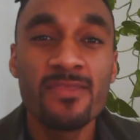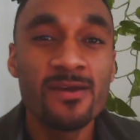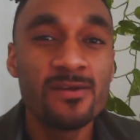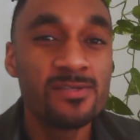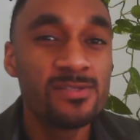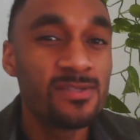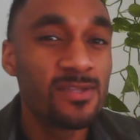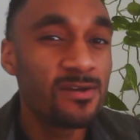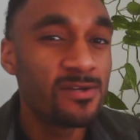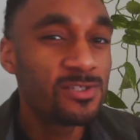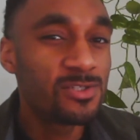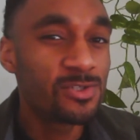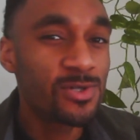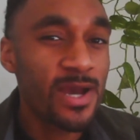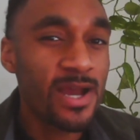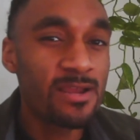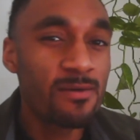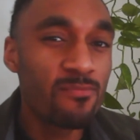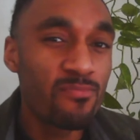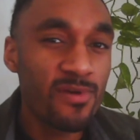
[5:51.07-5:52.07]
They're
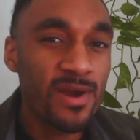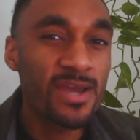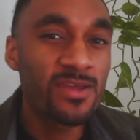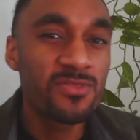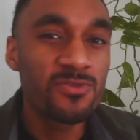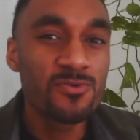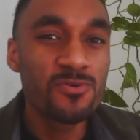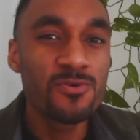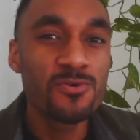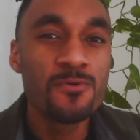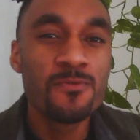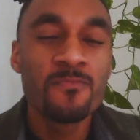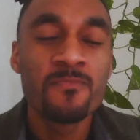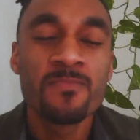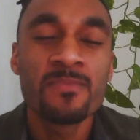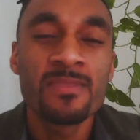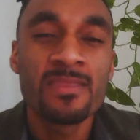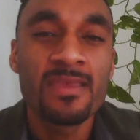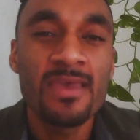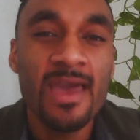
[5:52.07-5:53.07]
trying to break through
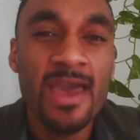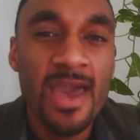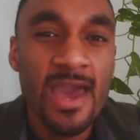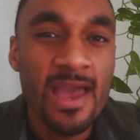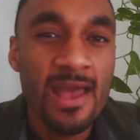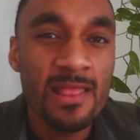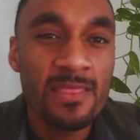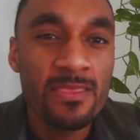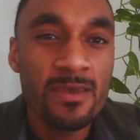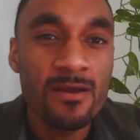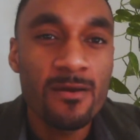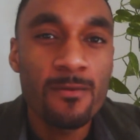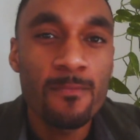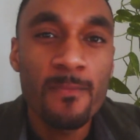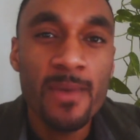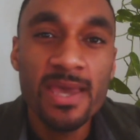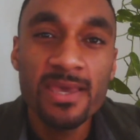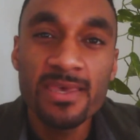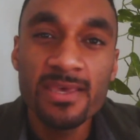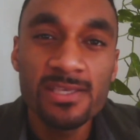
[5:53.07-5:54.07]
and they're
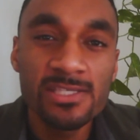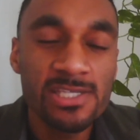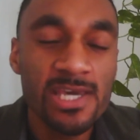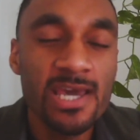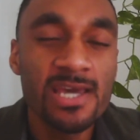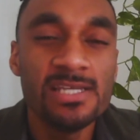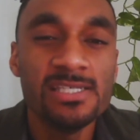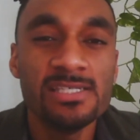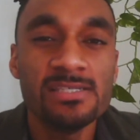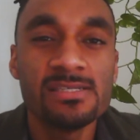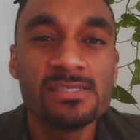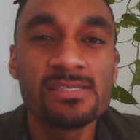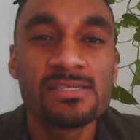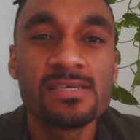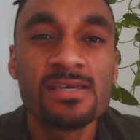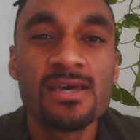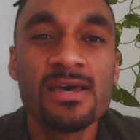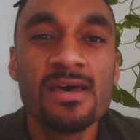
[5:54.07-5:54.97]
making changes